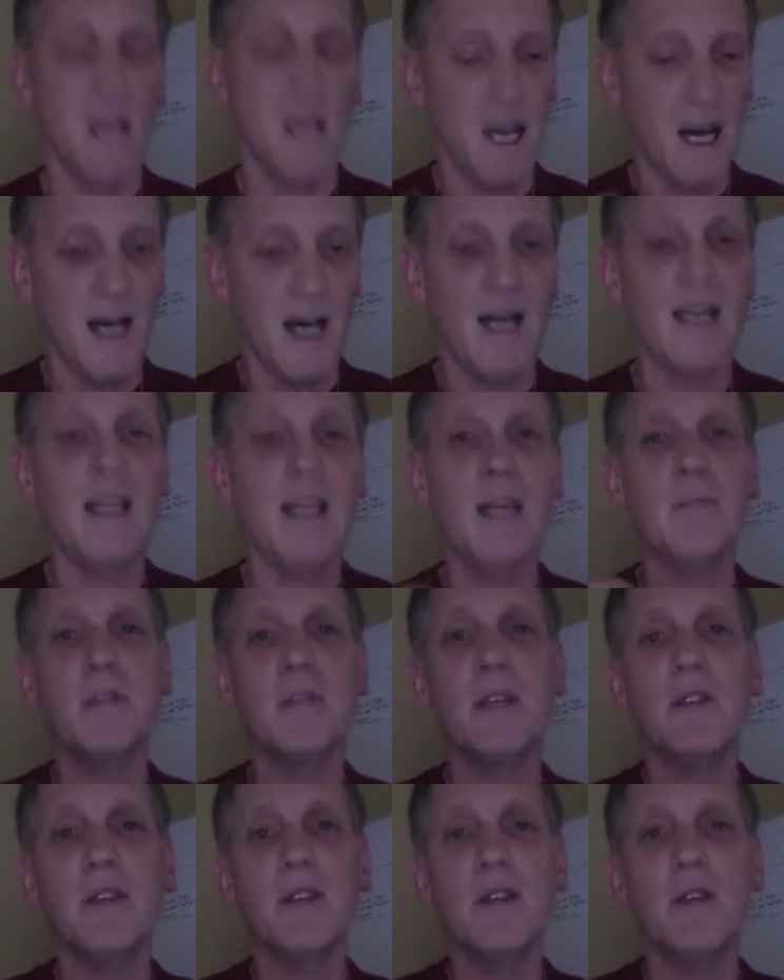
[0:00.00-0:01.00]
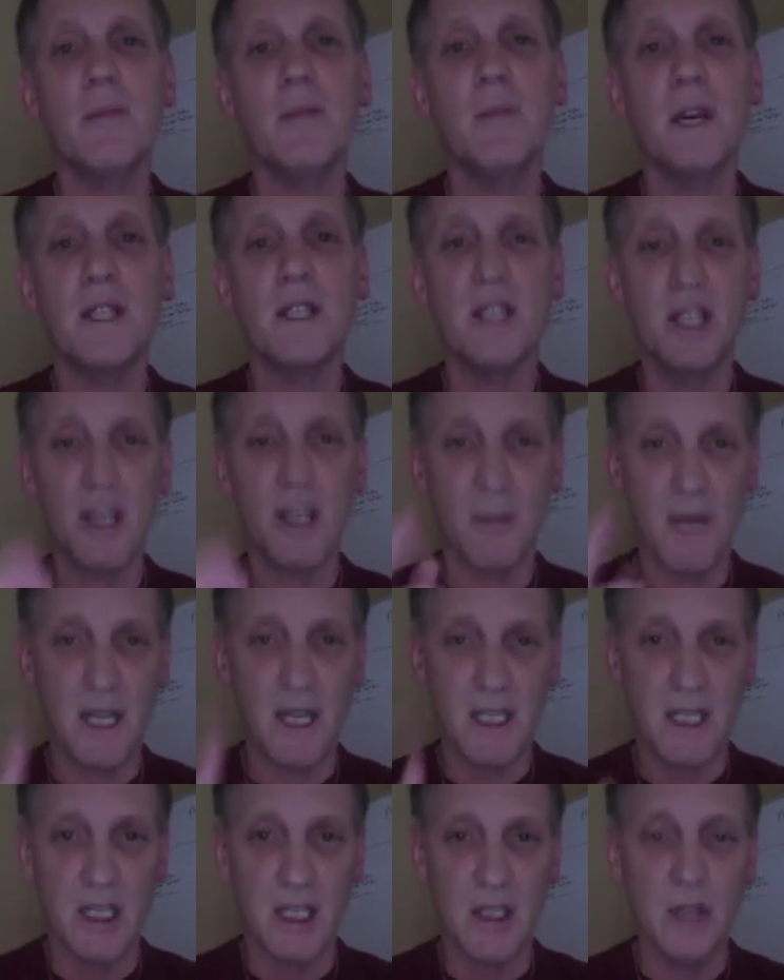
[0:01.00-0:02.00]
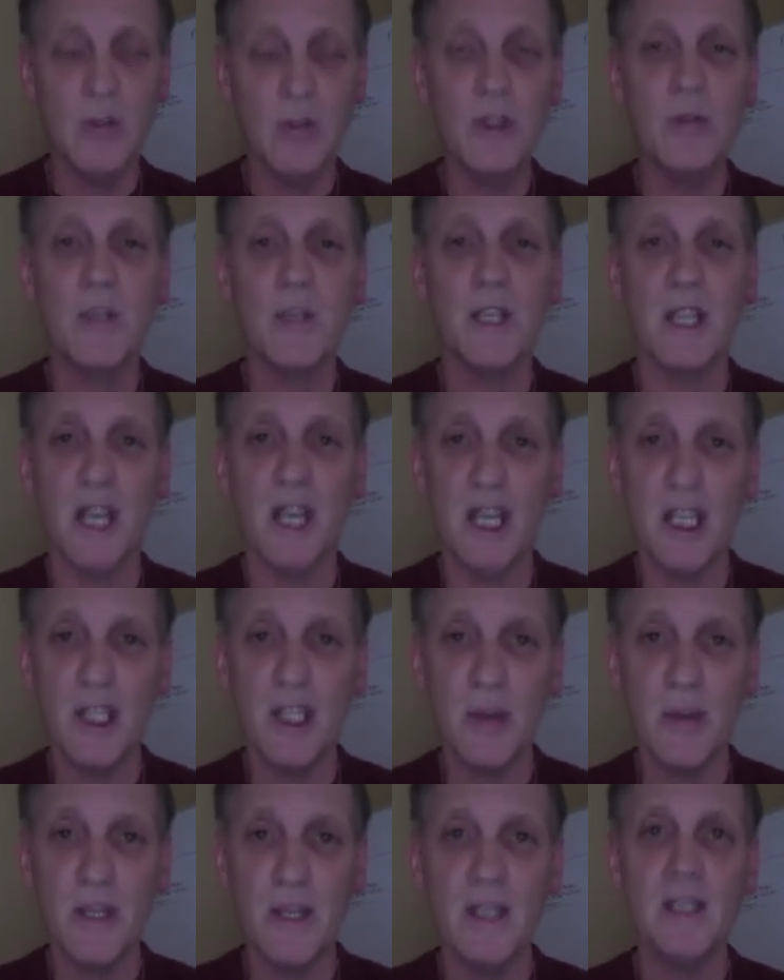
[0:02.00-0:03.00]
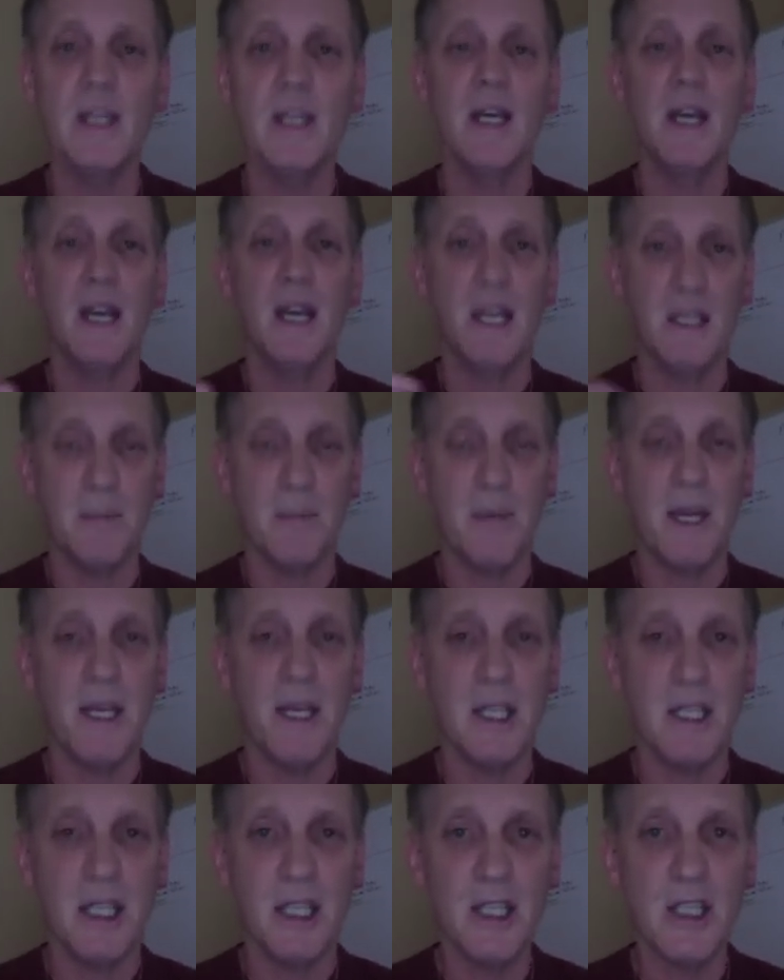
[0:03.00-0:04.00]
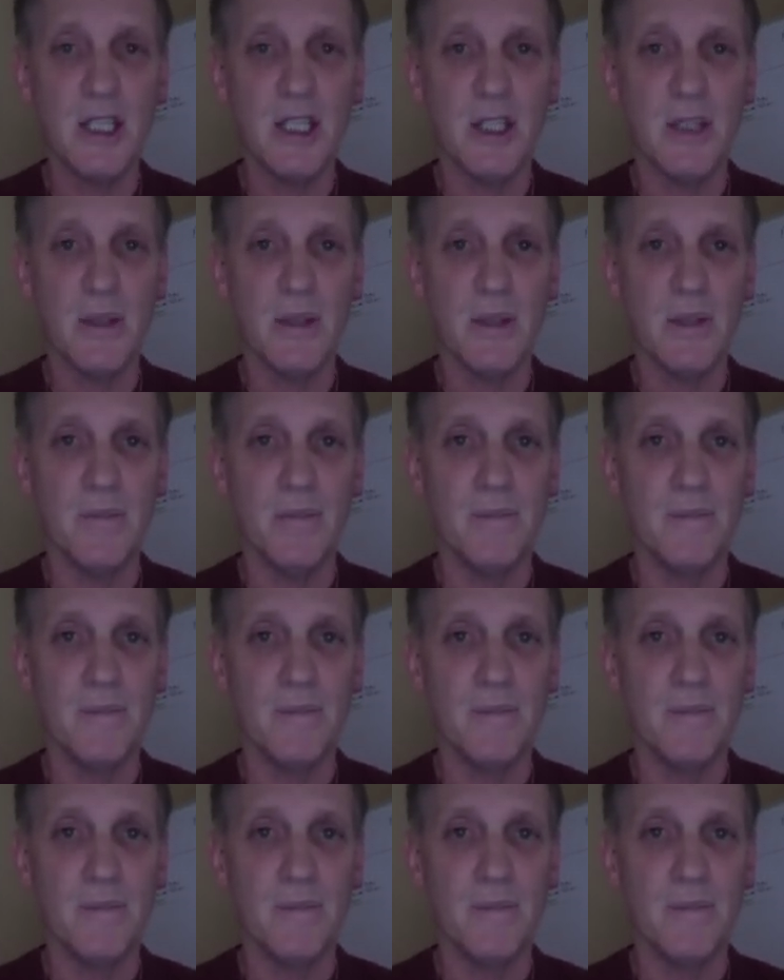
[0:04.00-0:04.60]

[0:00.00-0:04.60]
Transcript: I am giving you a message. I'm asking you to engage with it and to pay attention to it.